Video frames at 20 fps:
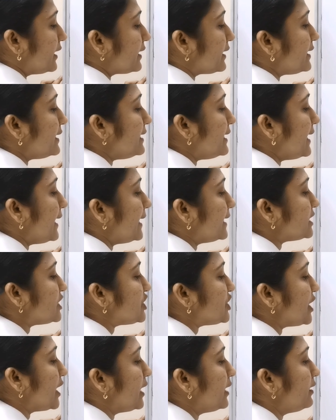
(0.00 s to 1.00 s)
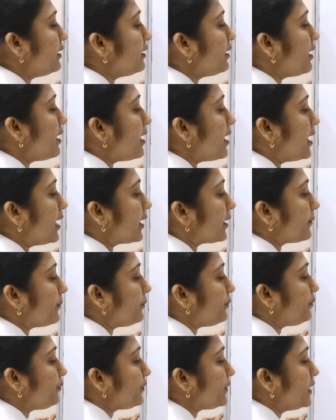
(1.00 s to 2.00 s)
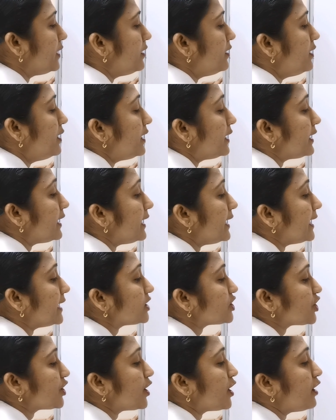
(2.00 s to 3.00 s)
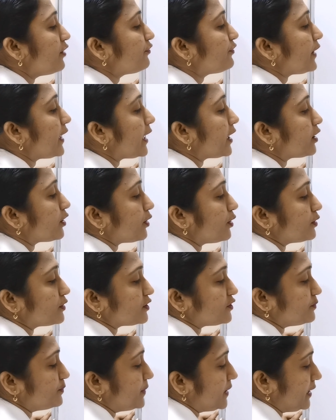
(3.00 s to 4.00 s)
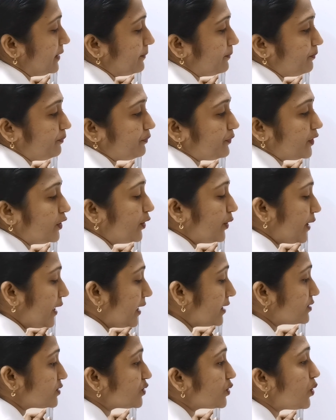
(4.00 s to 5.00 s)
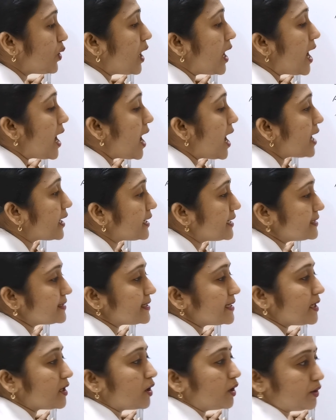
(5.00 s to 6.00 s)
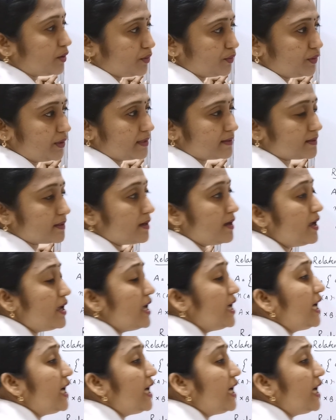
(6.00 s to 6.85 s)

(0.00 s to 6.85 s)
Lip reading: Relation R. Relation of A cross B. Okay, so R is equal to this.